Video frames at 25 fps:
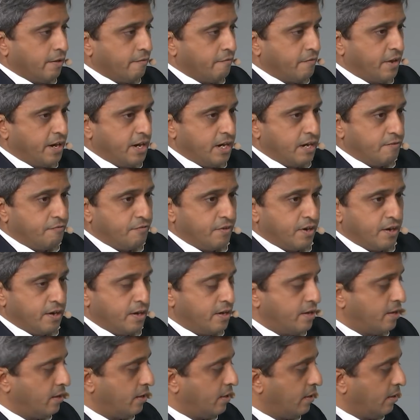very different
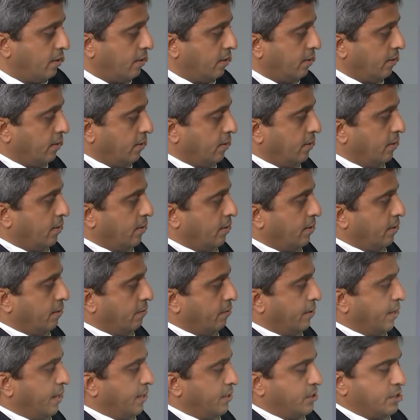
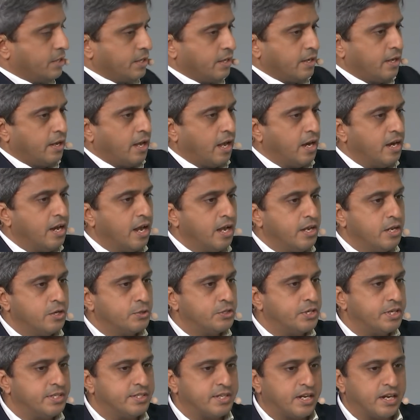range. And here you
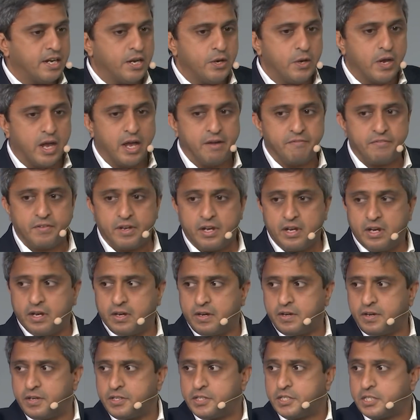see suddenly you have
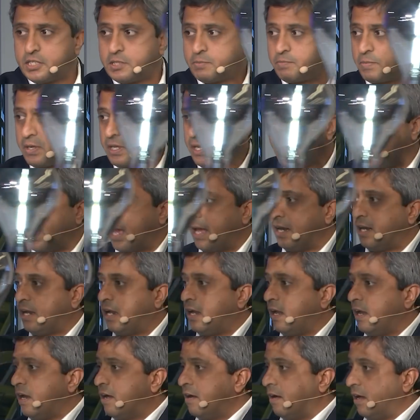crisp and
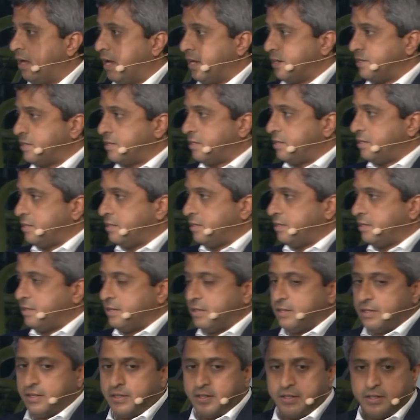clear light.
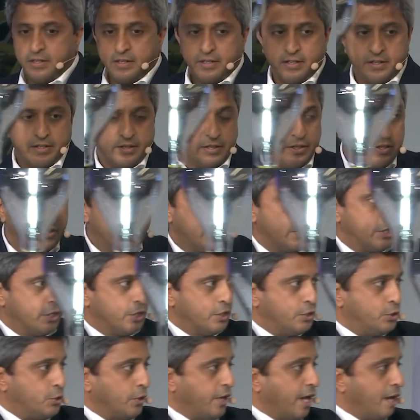
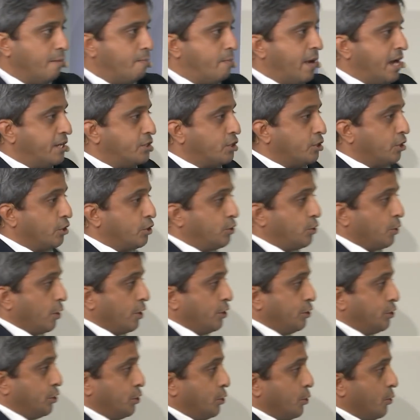So again, based on the
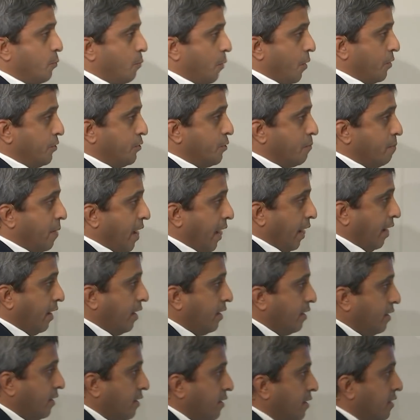choice you want to
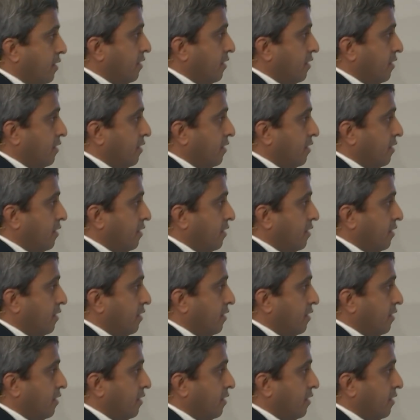make,